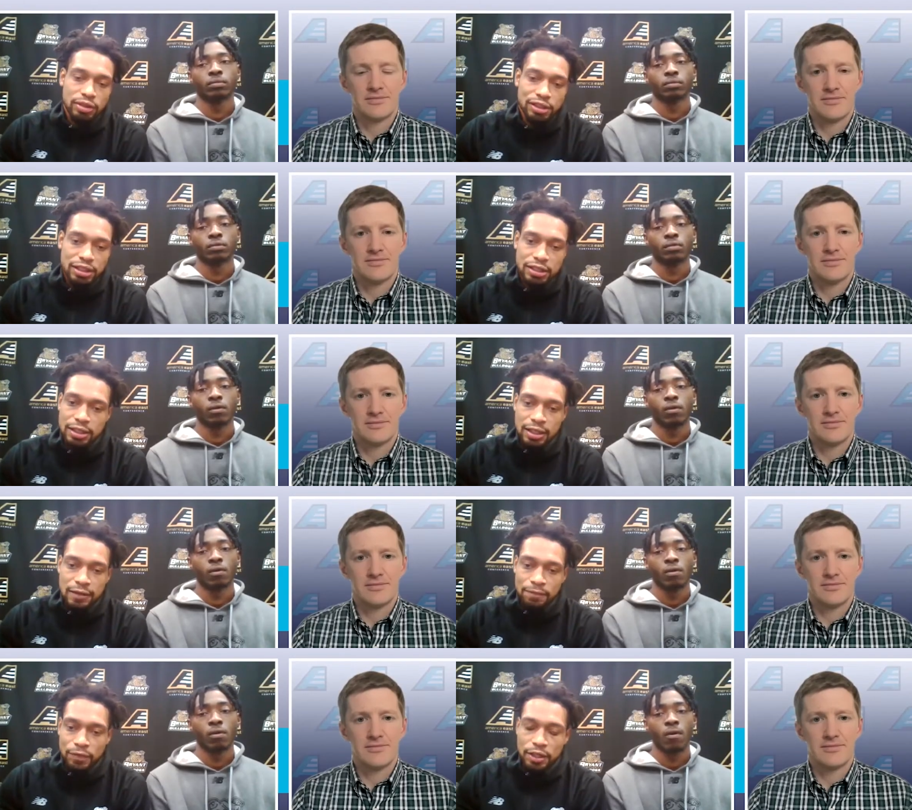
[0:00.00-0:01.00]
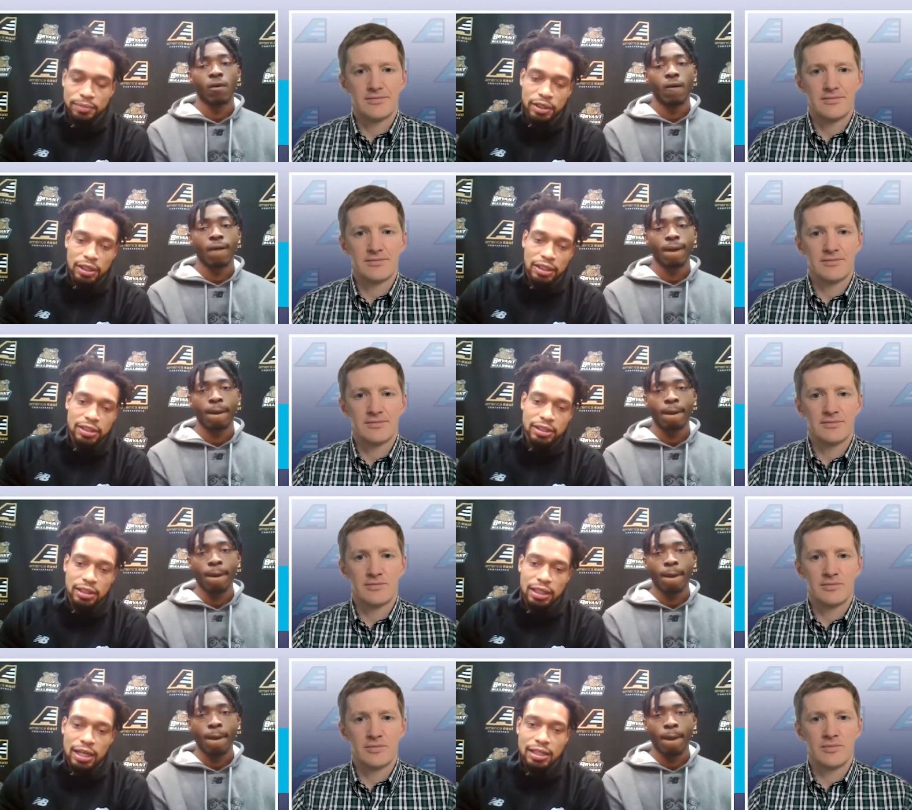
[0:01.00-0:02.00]
Speaker 1: it's just up to us
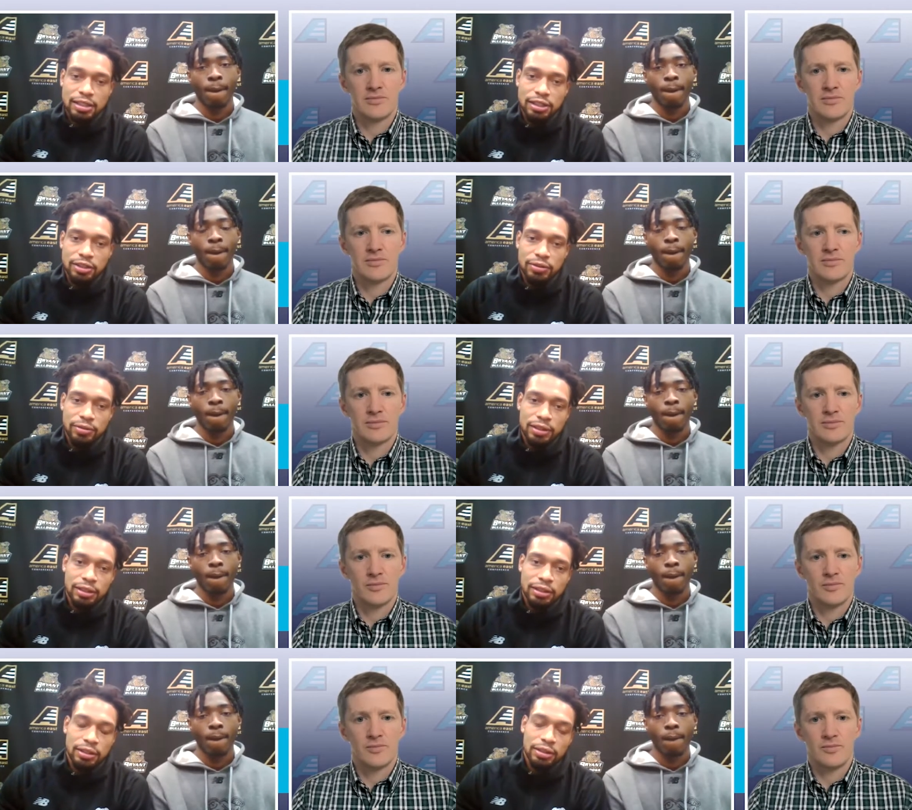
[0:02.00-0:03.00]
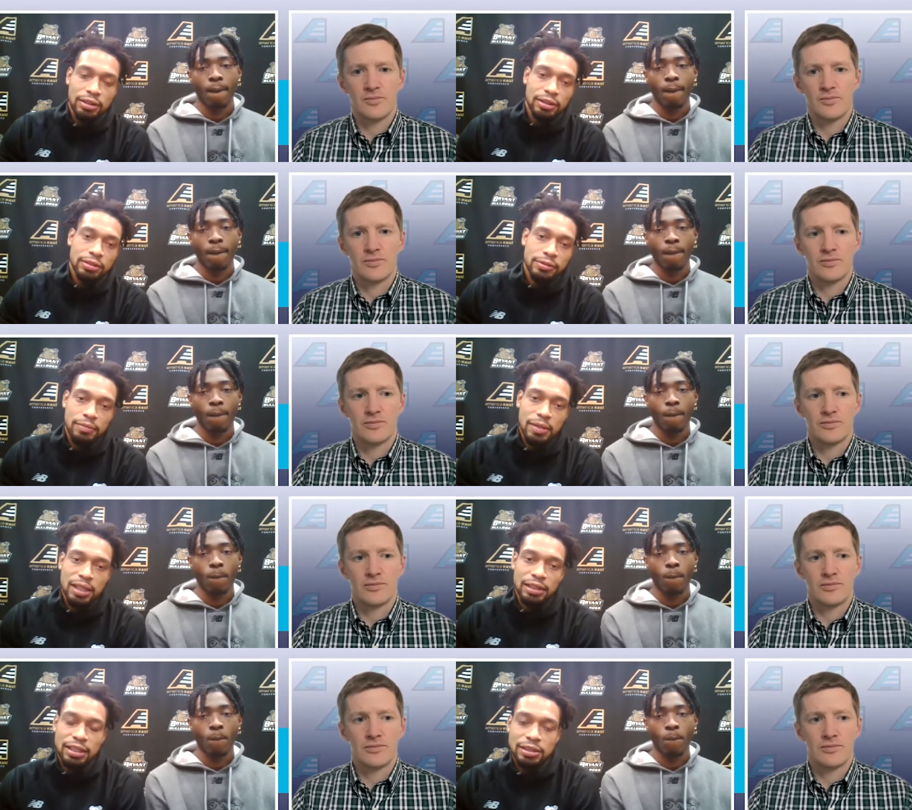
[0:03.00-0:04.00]
to execute and uh,
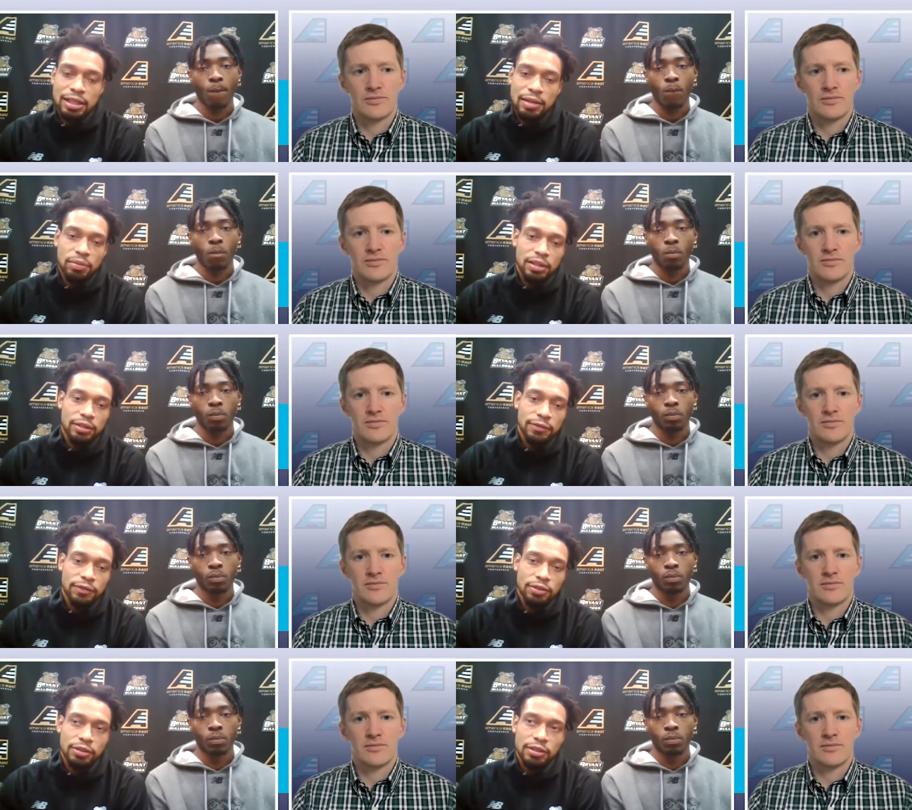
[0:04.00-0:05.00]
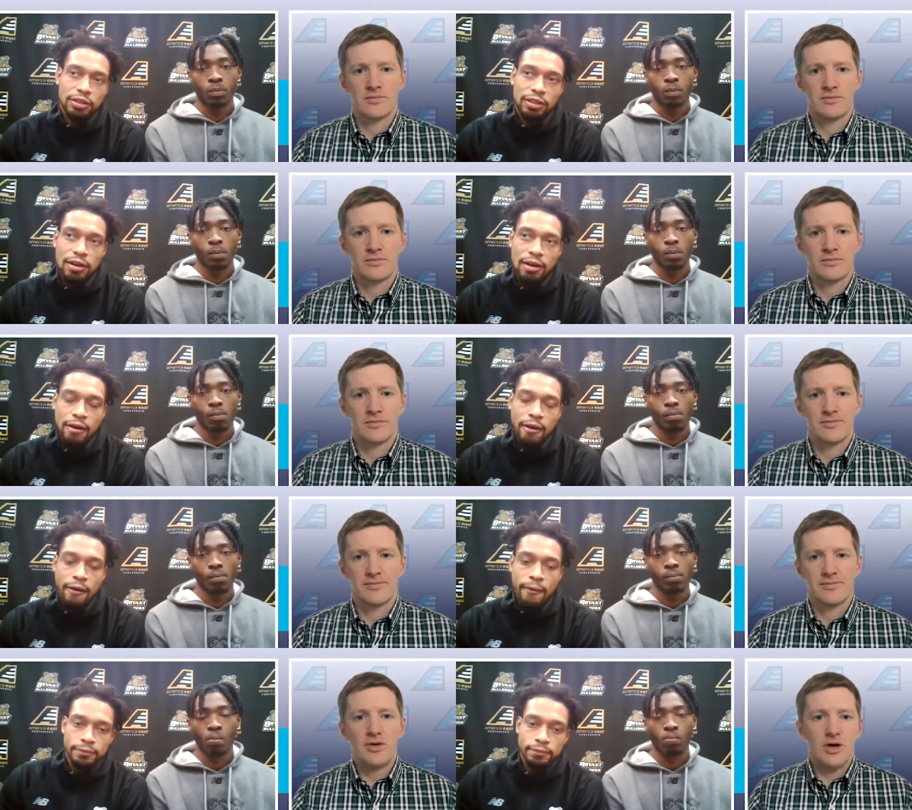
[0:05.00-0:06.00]
make things happen on the floor.
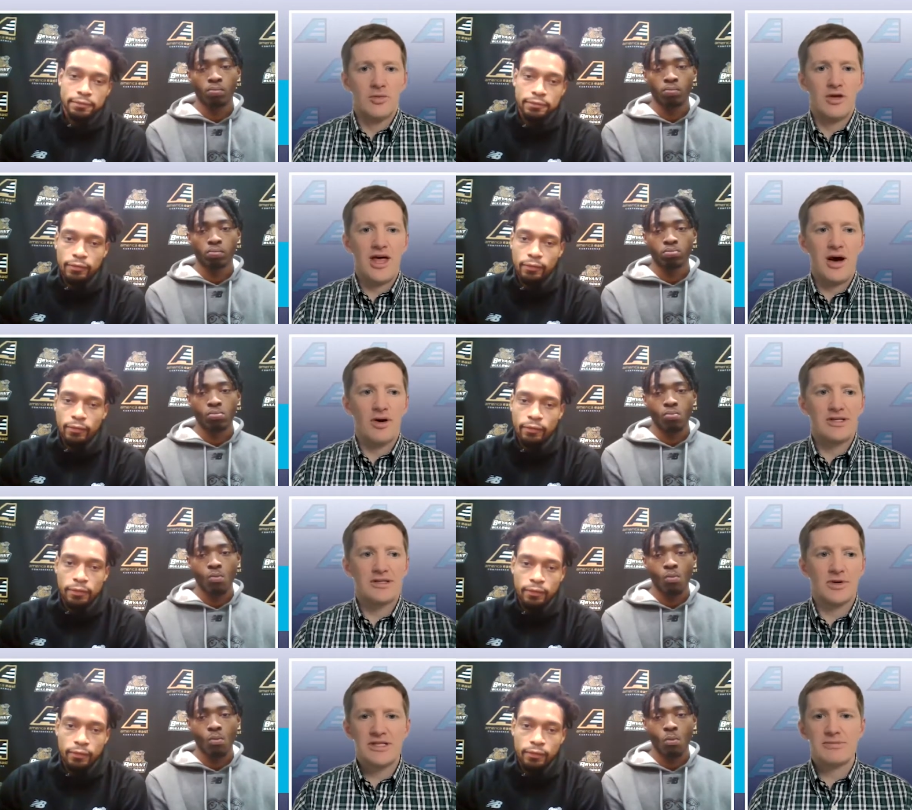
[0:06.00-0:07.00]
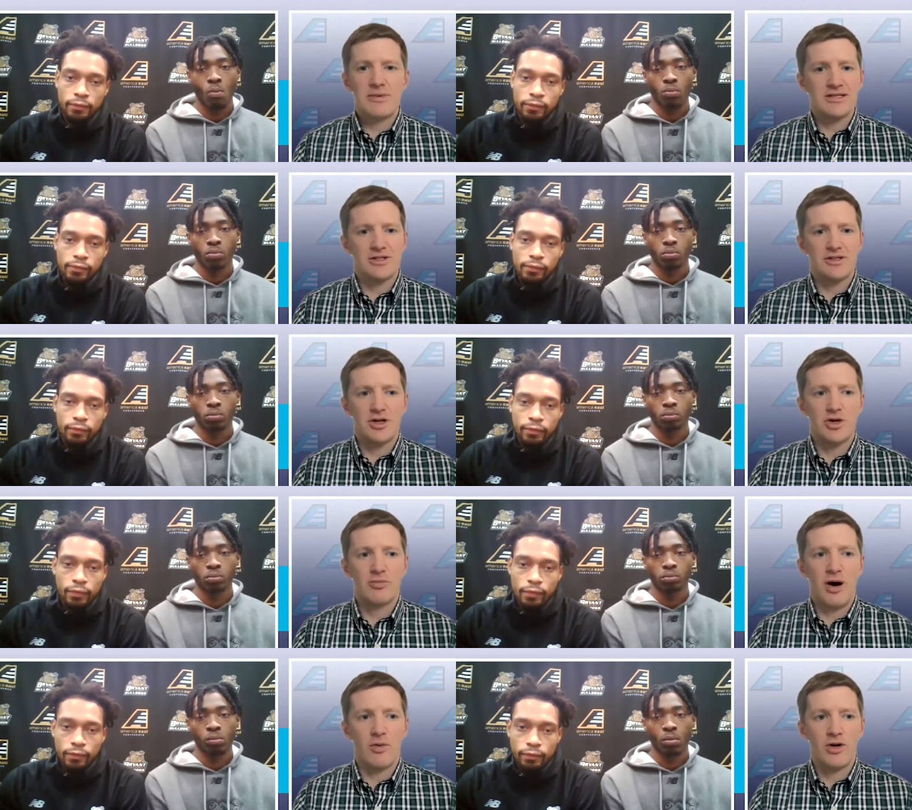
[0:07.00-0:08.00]
Speaker 2: You know, with that, what's what's his message to you
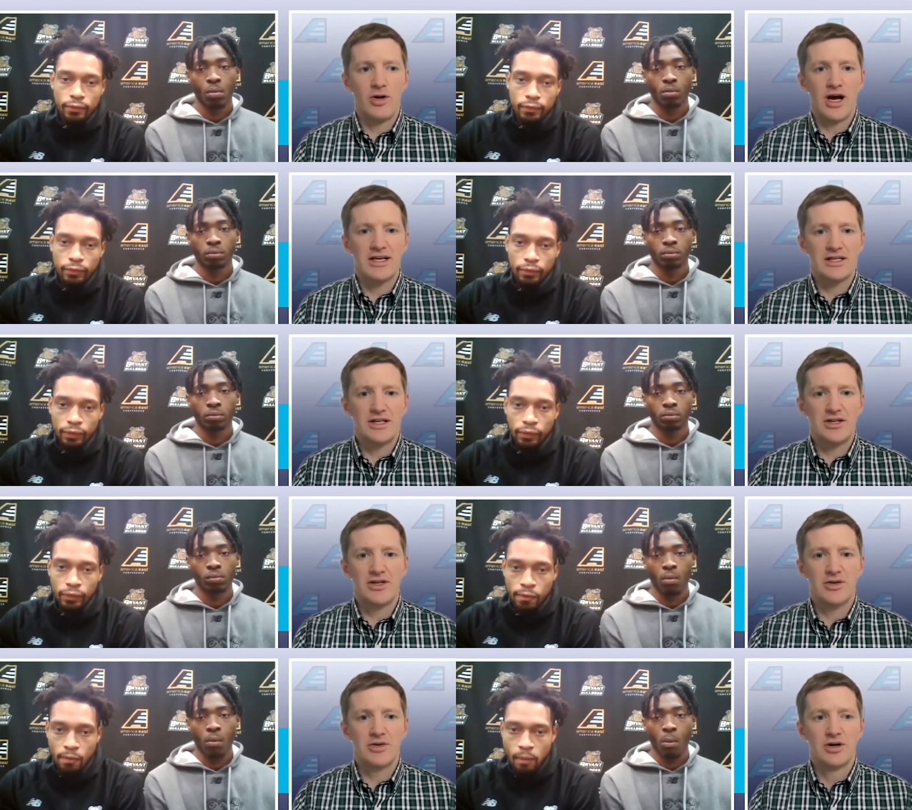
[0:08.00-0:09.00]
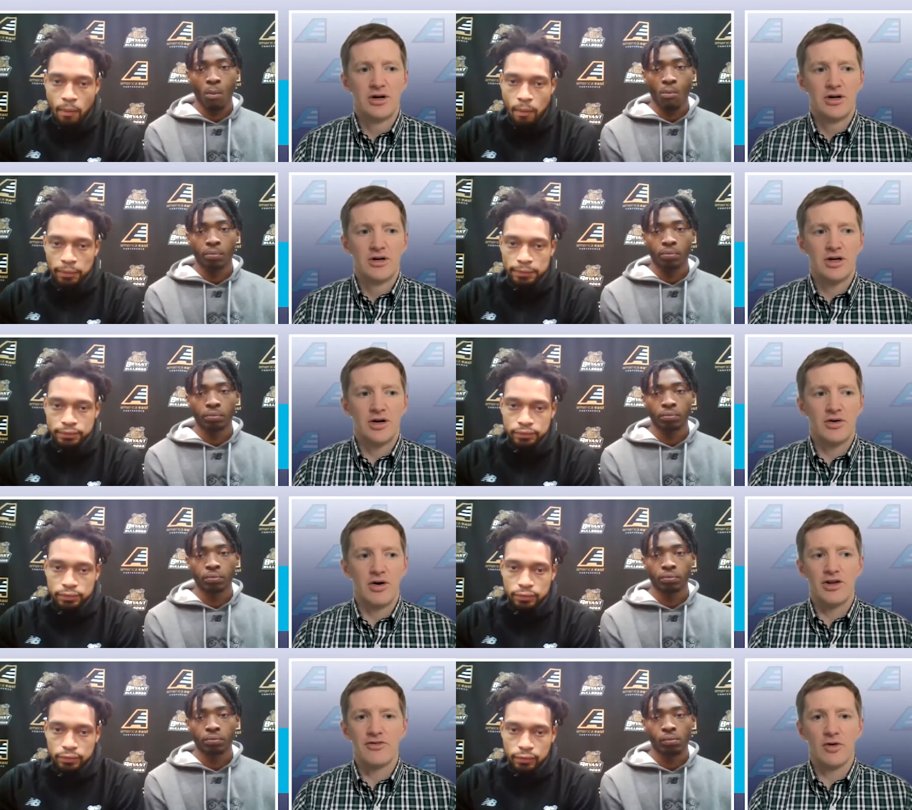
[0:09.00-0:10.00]
about what you guys need to do? You know,
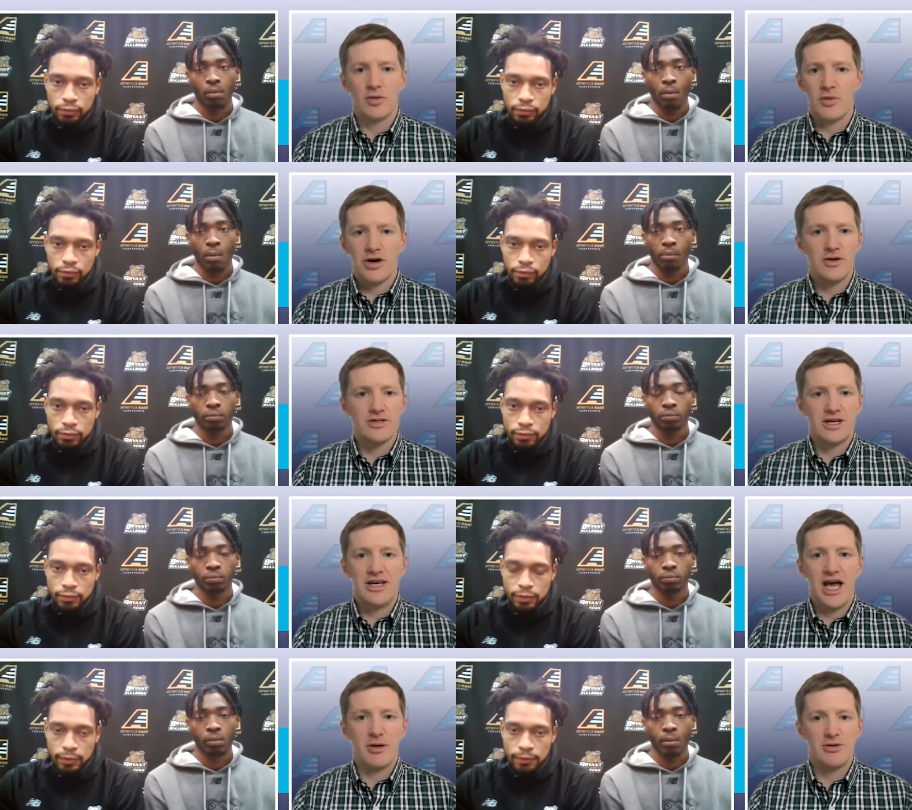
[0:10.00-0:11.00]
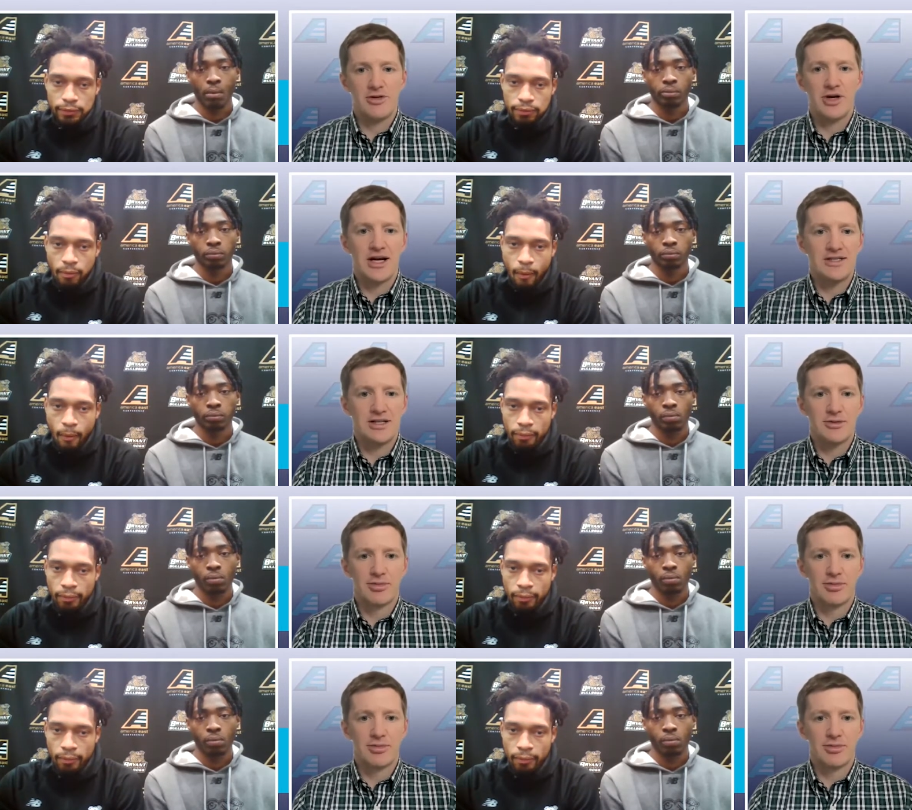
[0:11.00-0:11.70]
on the floor, what are those key elements you guys need to